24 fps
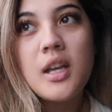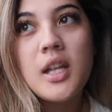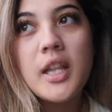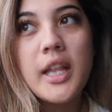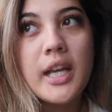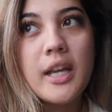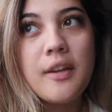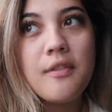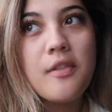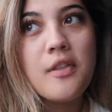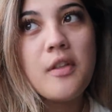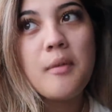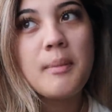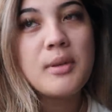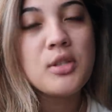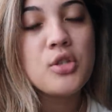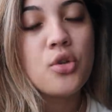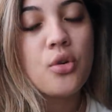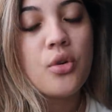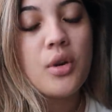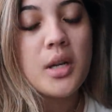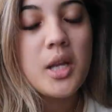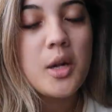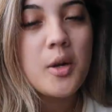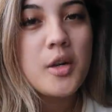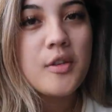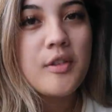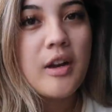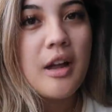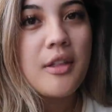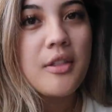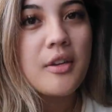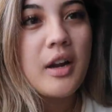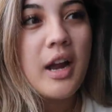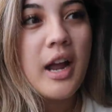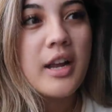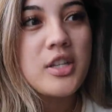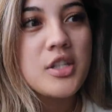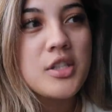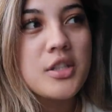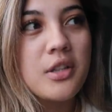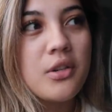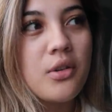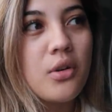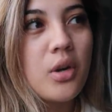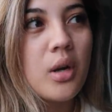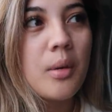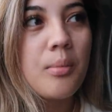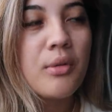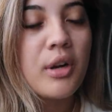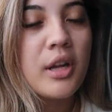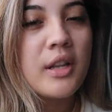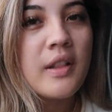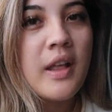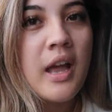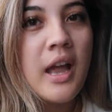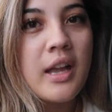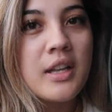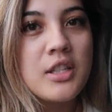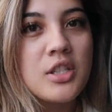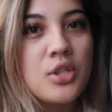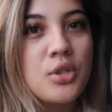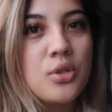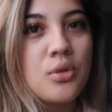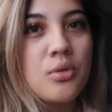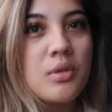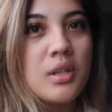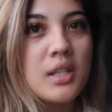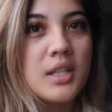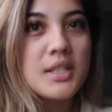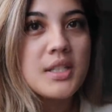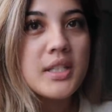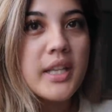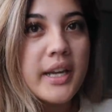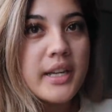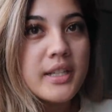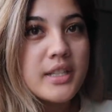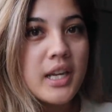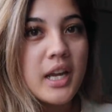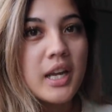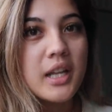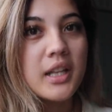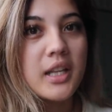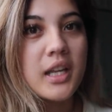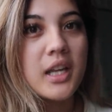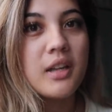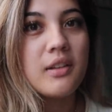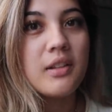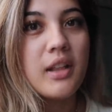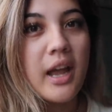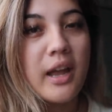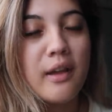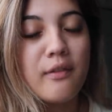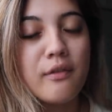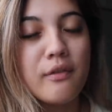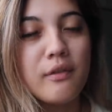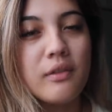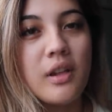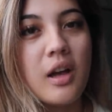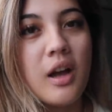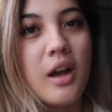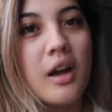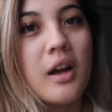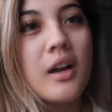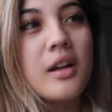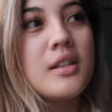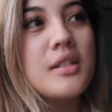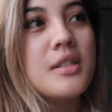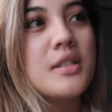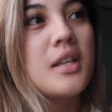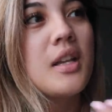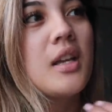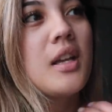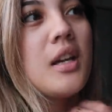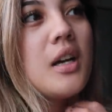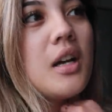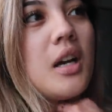like if the majority would rather I just incorporate that into these like daily life vlogs